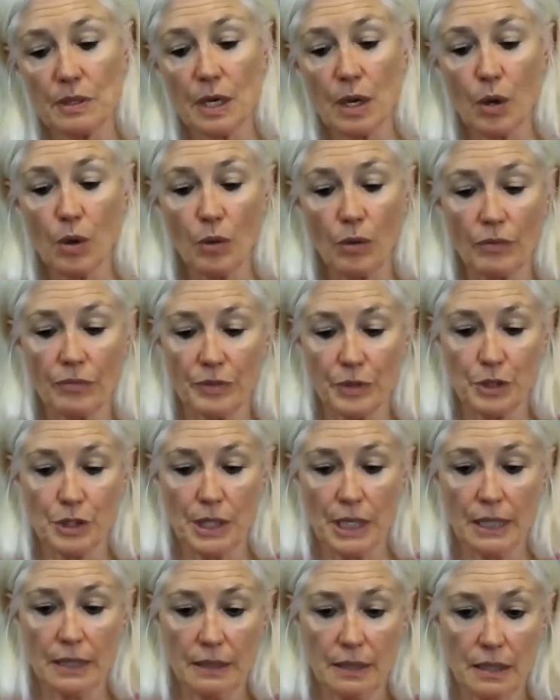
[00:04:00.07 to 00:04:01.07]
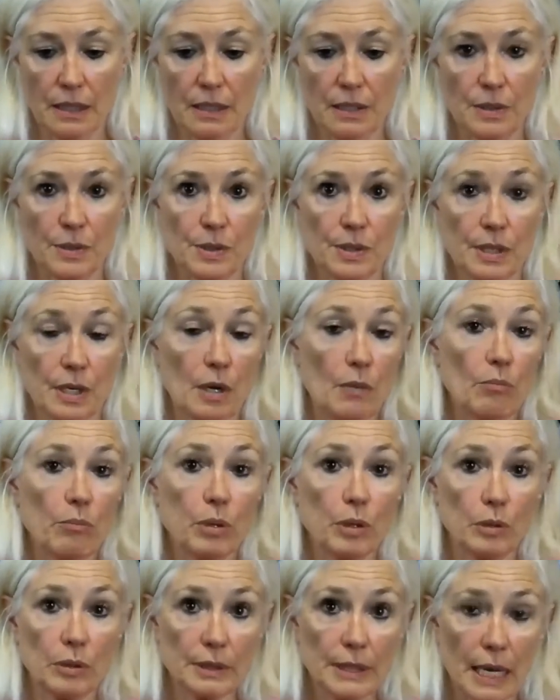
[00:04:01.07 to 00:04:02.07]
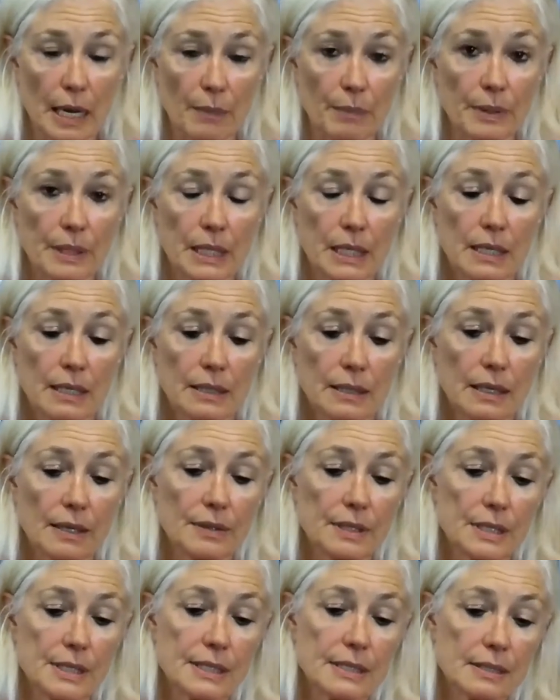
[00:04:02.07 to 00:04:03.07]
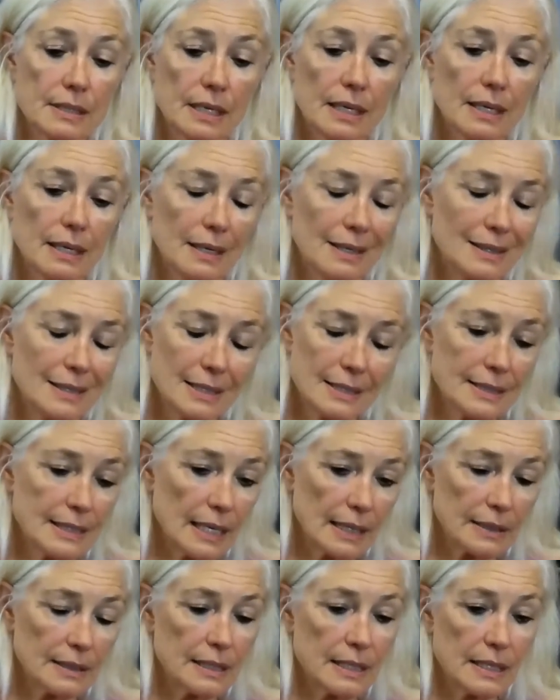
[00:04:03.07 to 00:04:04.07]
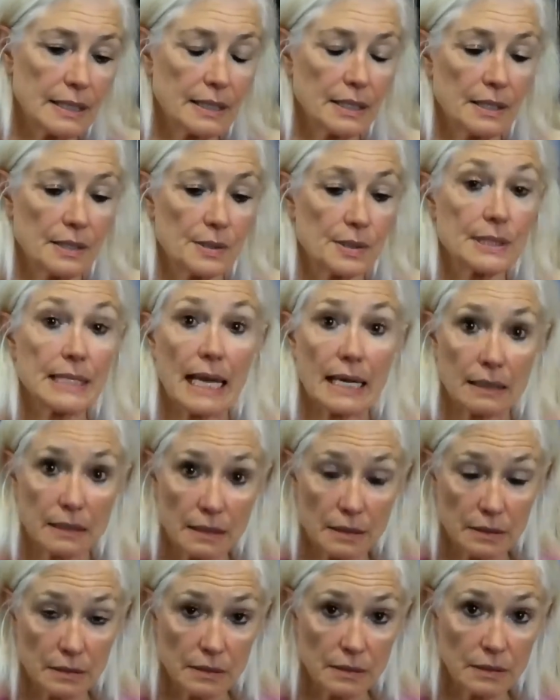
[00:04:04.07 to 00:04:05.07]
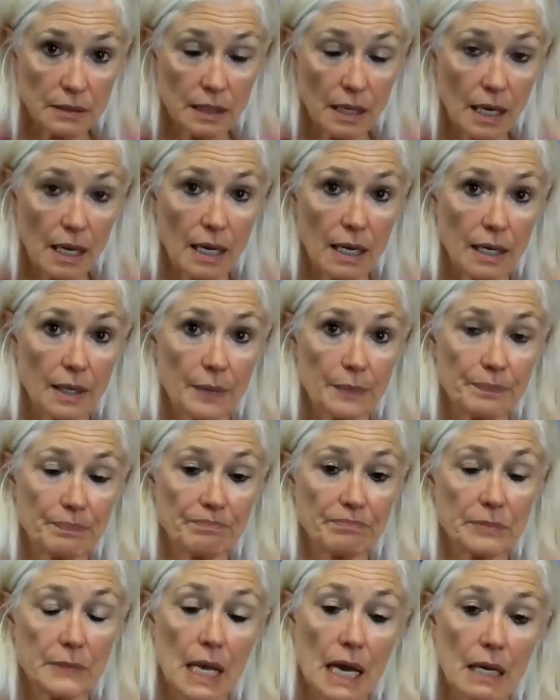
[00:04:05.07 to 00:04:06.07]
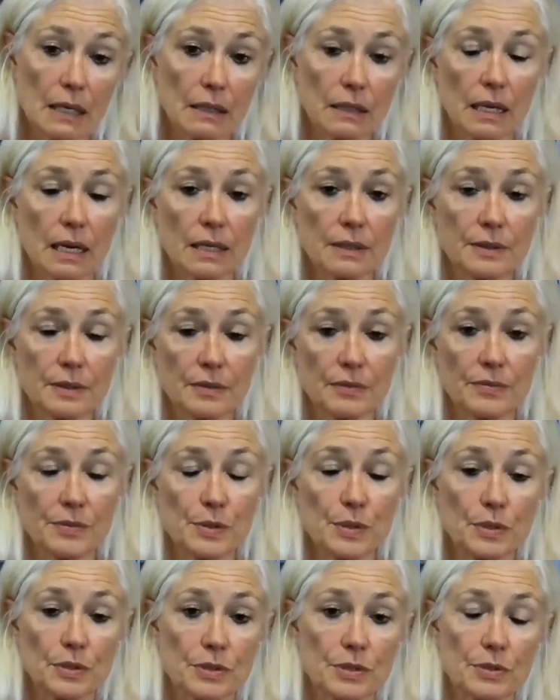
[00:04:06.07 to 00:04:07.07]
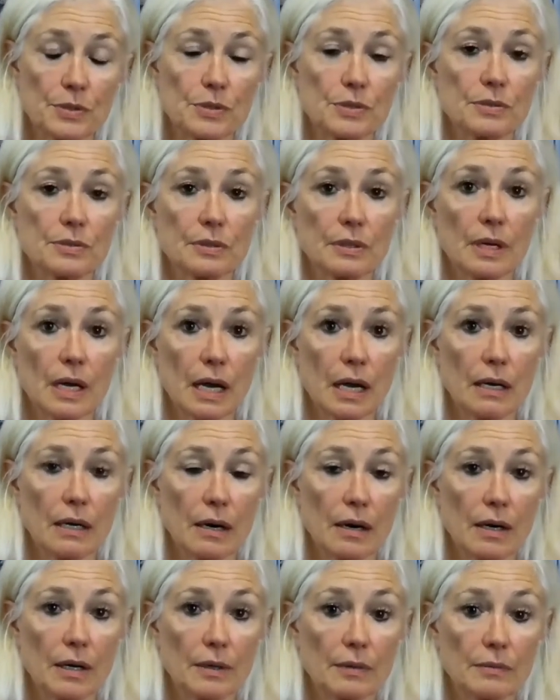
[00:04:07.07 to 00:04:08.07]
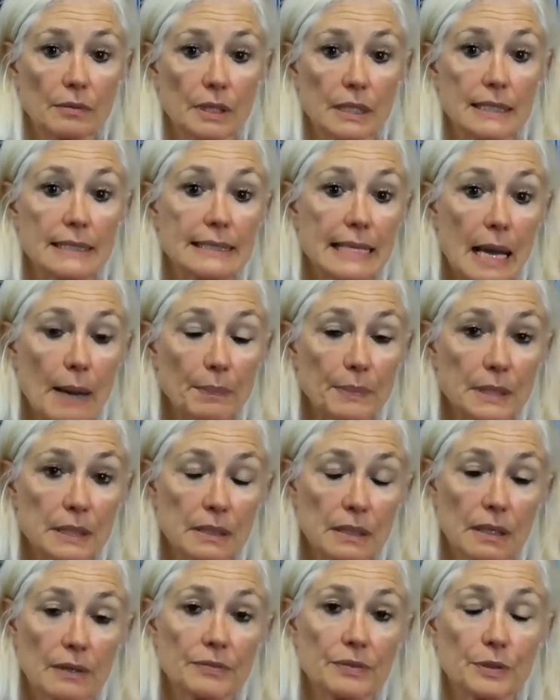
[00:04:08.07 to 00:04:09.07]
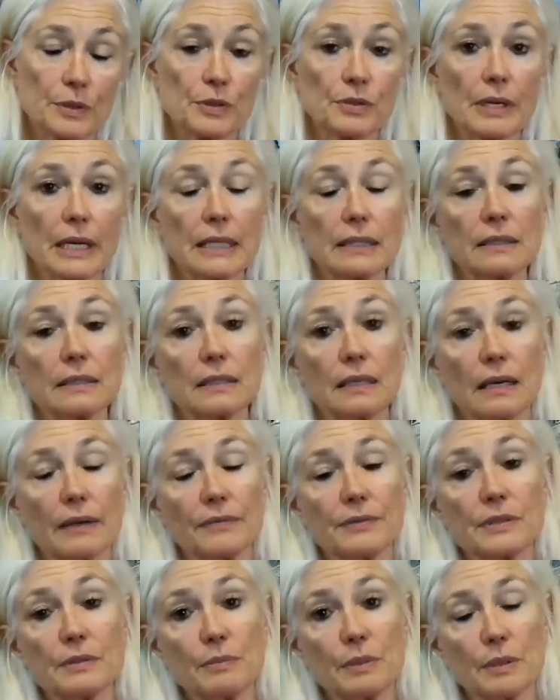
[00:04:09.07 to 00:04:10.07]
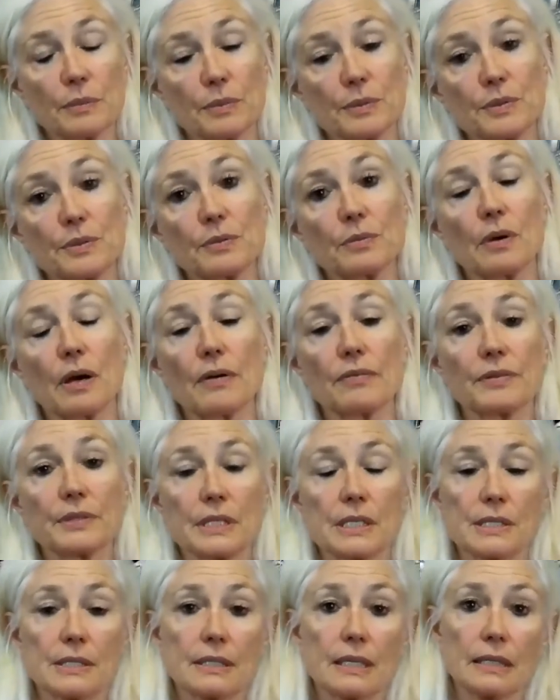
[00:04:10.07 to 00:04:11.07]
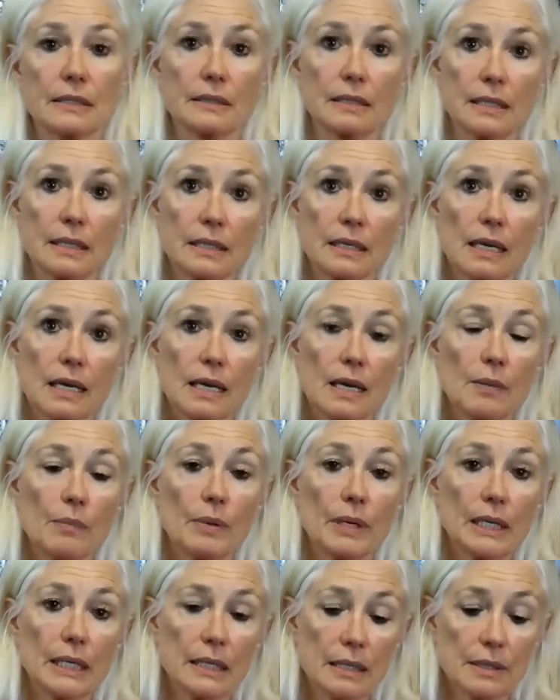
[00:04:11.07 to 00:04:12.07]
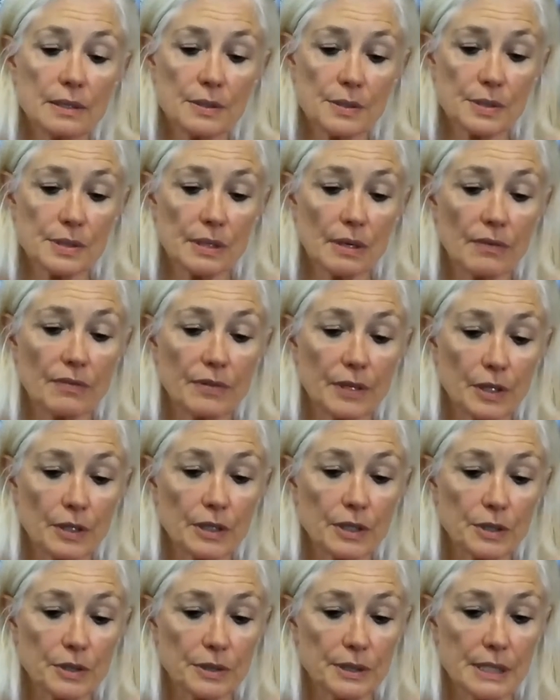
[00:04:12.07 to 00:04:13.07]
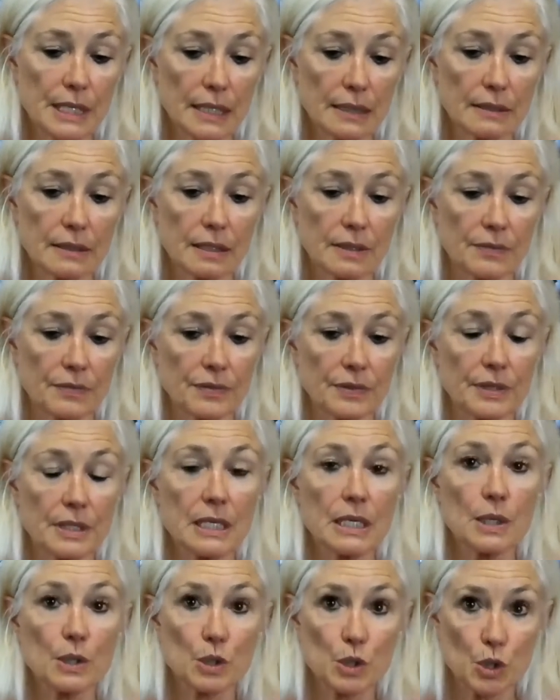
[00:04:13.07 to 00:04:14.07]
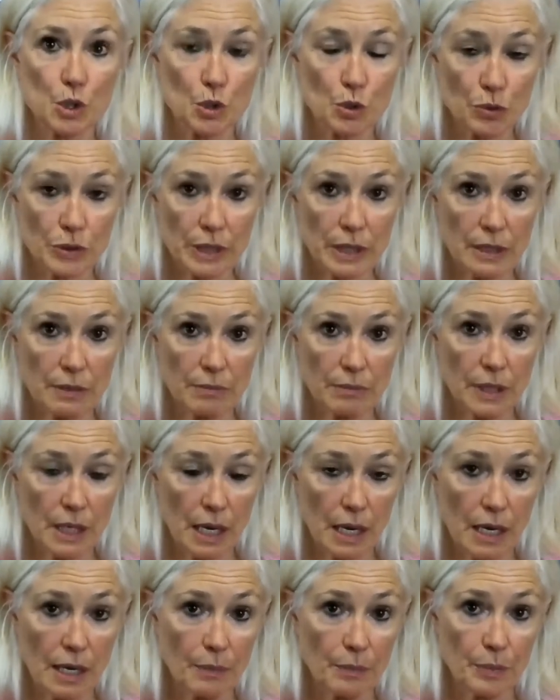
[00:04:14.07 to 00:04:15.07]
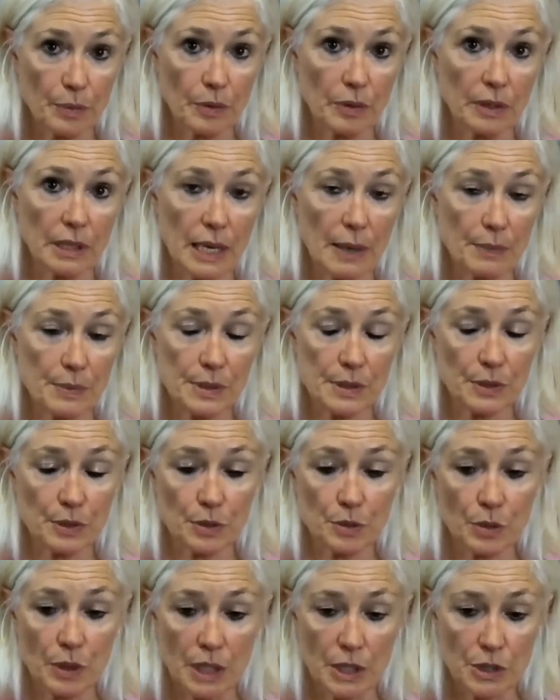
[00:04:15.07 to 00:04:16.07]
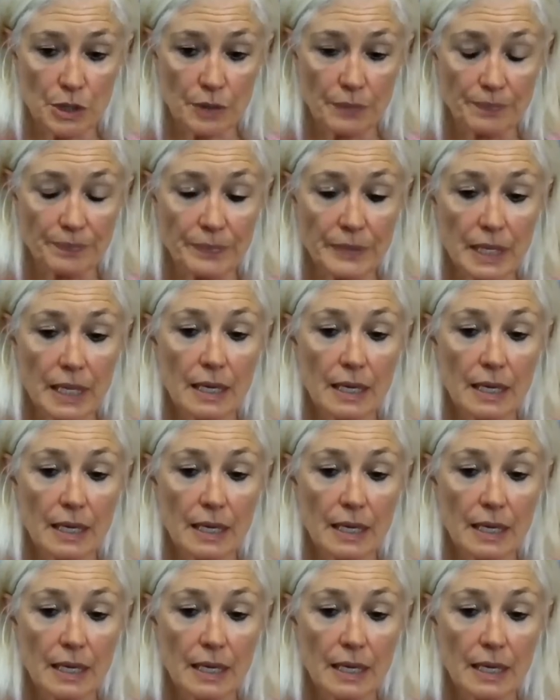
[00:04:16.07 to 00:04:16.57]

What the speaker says: the whole vagina is pulled up. Now this technique is technical. Not a lot of surgeons are adept enough or trained enough to be able to offer this technique, but it is a very good technique for the extreme prolapse situation.